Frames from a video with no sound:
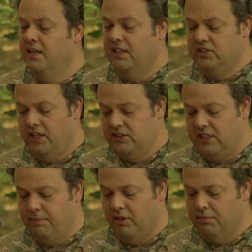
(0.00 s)
That's the nice
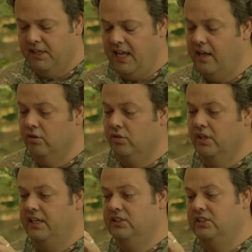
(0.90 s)
thing about the
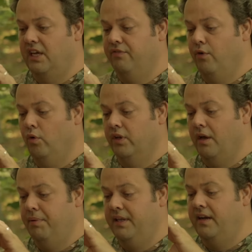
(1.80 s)
mechanical is they fold
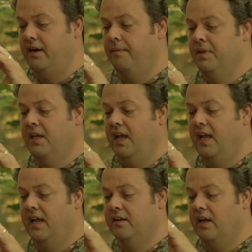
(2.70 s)
up in there,
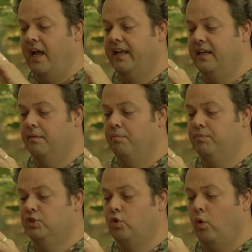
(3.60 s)
and I can
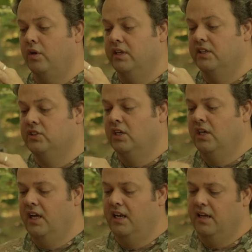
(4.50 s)
store this
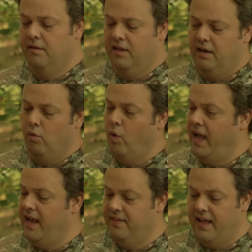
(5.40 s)
in a
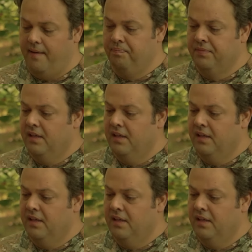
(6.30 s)
way that